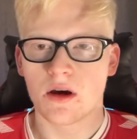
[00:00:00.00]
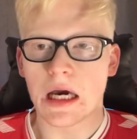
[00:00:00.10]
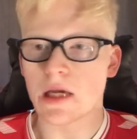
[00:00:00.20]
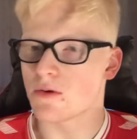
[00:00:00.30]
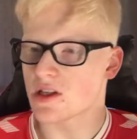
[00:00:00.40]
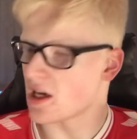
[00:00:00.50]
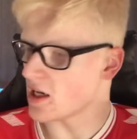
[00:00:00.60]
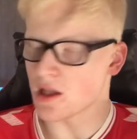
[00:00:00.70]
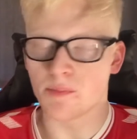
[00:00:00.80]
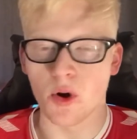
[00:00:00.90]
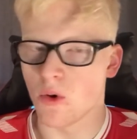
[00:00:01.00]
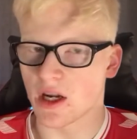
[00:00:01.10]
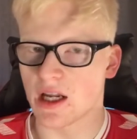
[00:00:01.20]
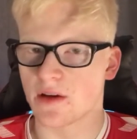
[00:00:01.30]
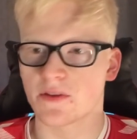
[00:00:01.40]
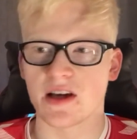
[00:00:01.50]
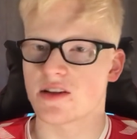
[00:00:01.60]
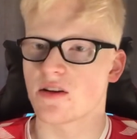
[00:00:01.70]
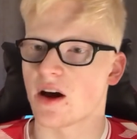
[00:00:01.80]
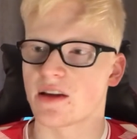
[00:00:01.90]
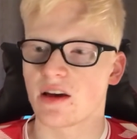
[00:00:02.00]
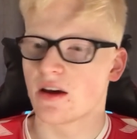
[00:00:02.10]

He was getting the ball on that left-hand side.